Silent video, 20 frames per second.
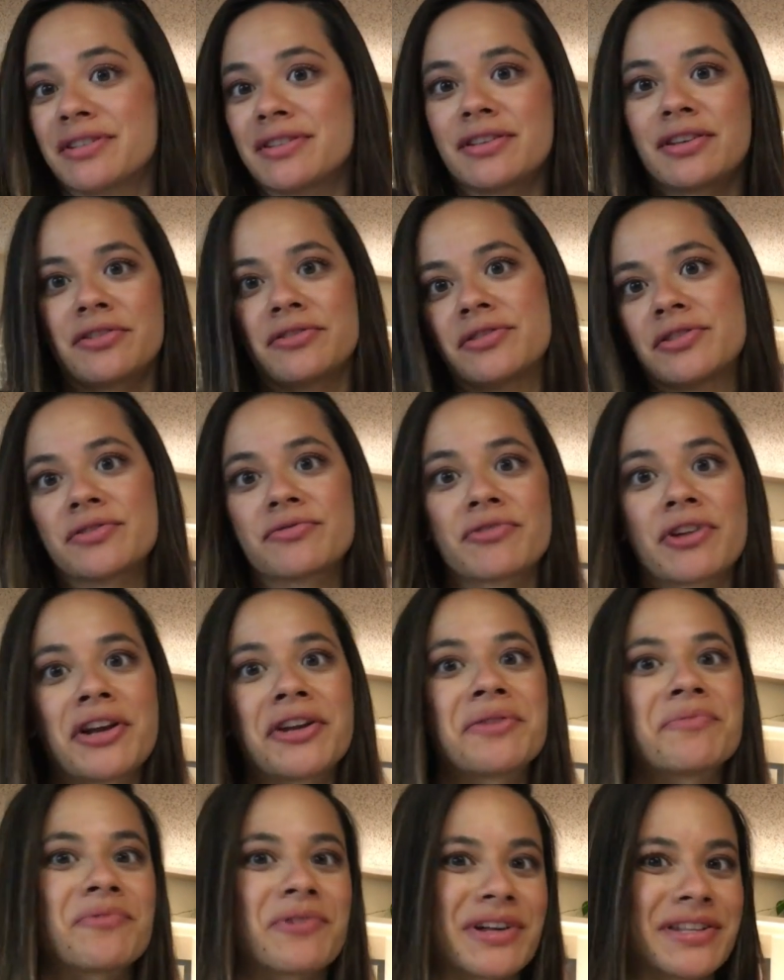They're just
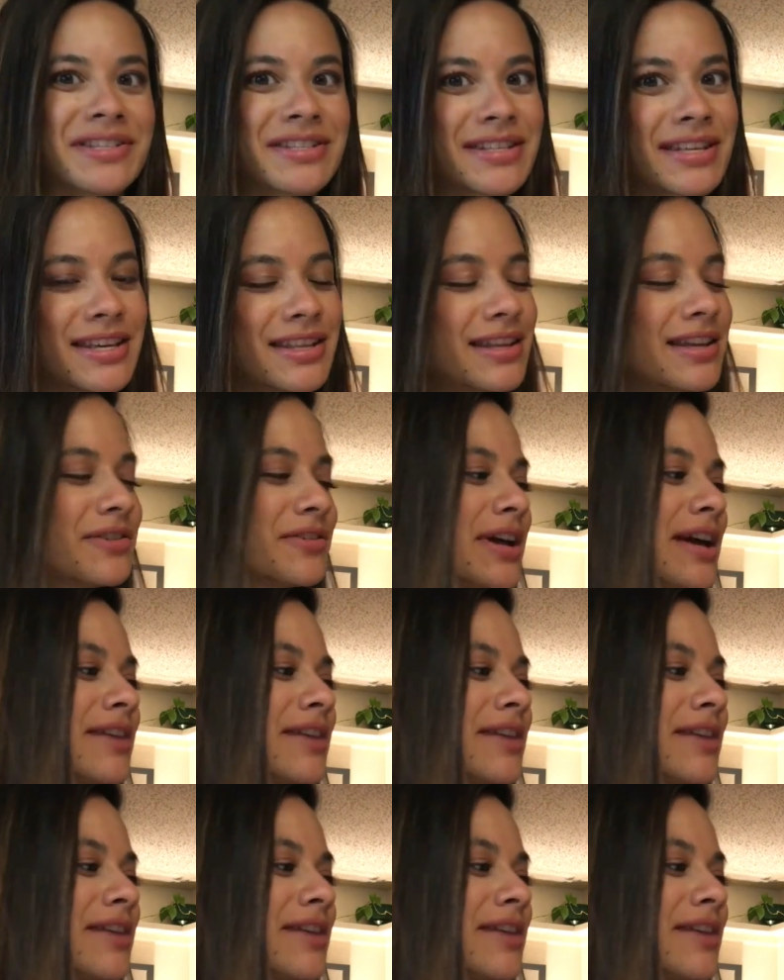random ones that they don't